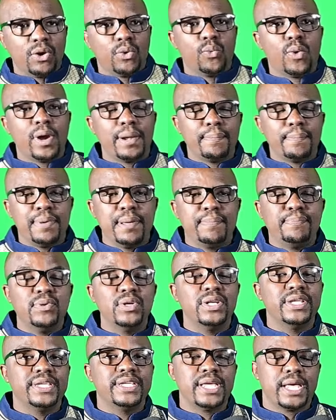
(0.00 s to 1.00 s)
When
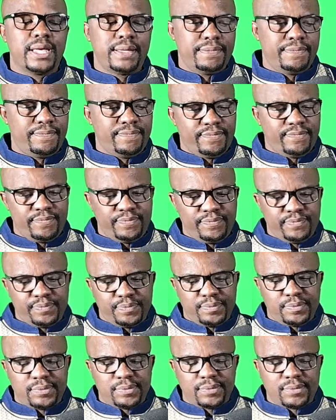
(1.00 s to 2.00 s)
people hear
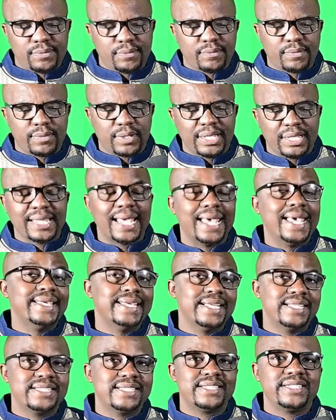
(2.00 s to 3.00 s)
the
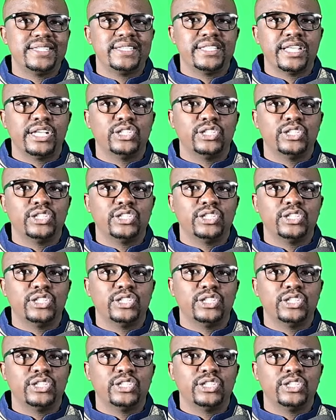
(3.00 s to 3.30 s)
ANC,